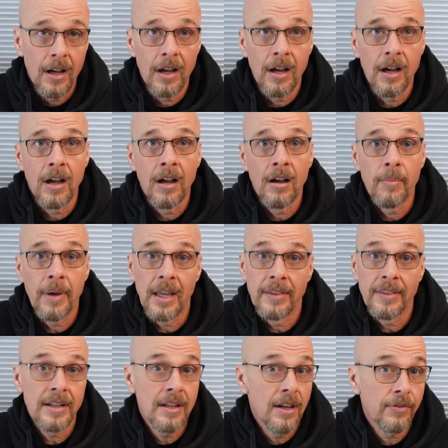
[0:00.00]

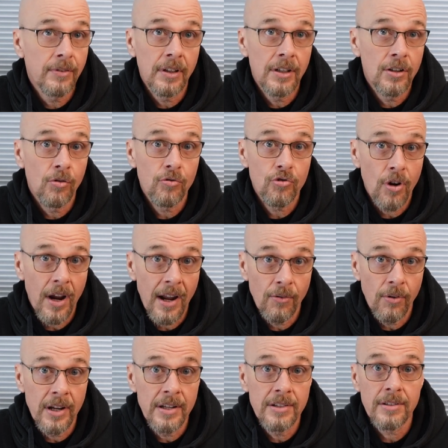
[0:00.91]
and they definitely don't
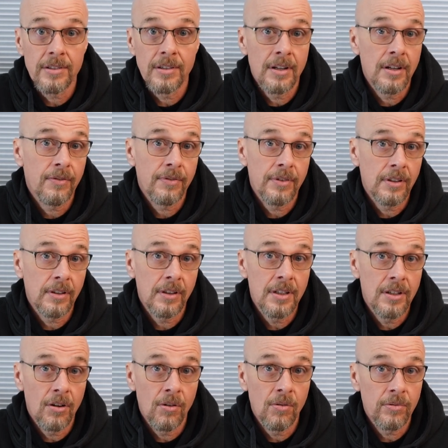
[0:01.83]
drag race, they
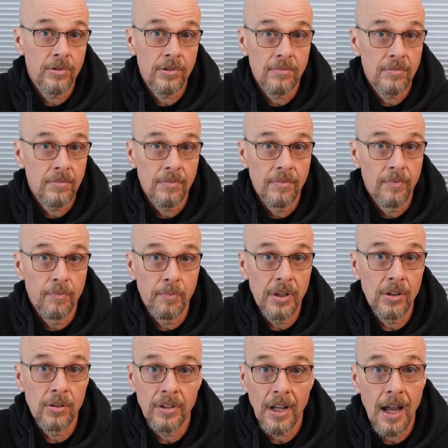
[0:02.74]
definitely don't
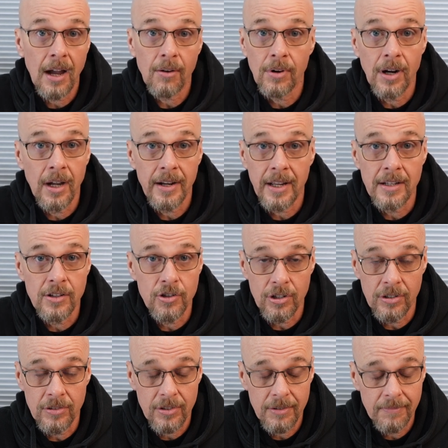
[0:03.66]
build hot rod
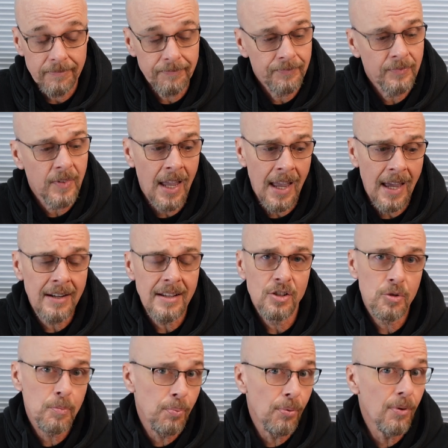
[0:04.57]
engines. And
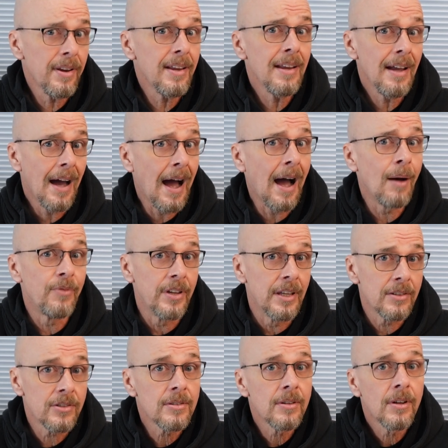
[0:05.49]
it's pretty
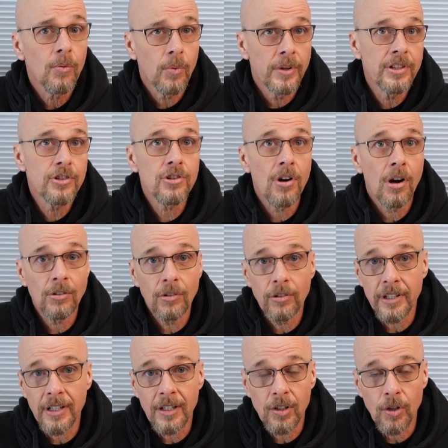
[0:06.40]
obvious when you start
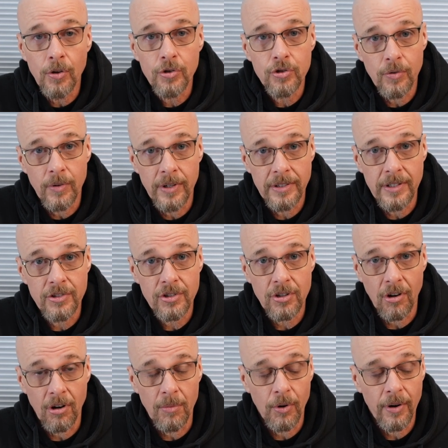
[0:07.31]
looking closer at this
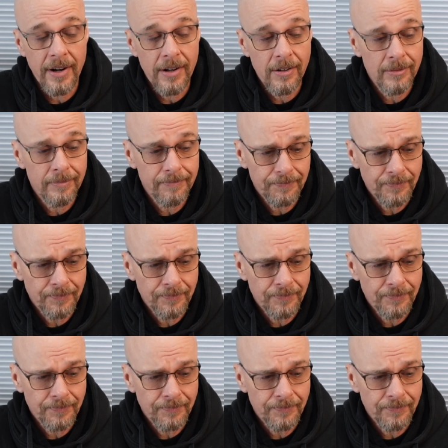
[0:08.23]
carburetor.